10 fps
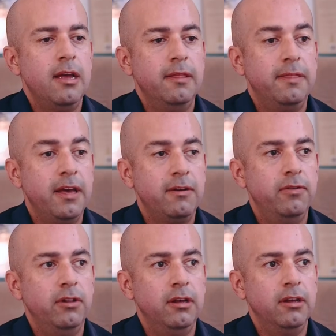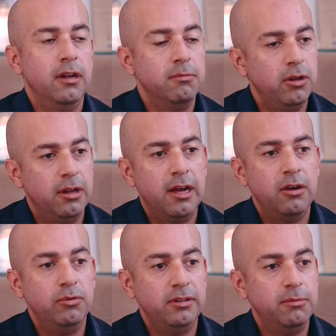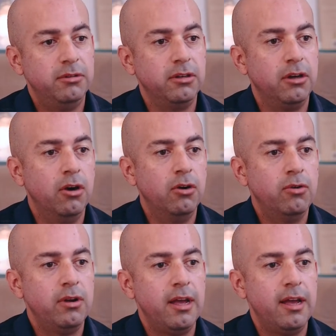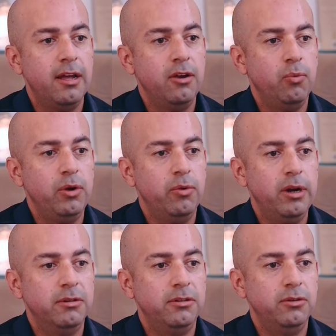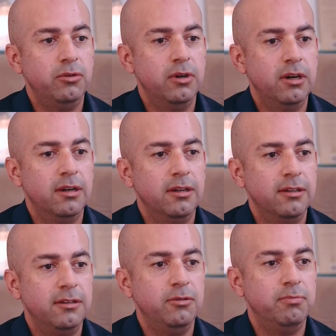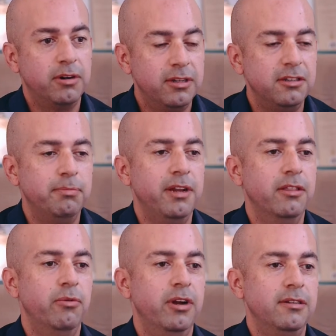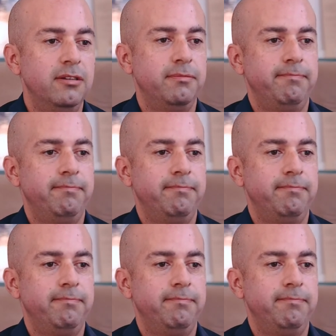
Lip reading: And thankfully, alhamdulillah, it was able to go, and we were able to participate in the race.